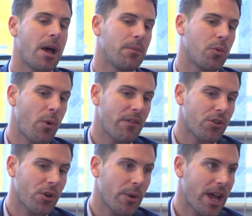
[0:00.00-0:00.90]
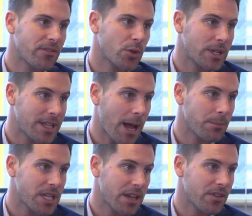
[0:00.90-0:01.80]
whether or not we have to
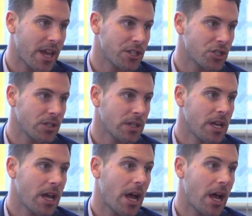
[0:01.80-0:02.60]
adapt aviation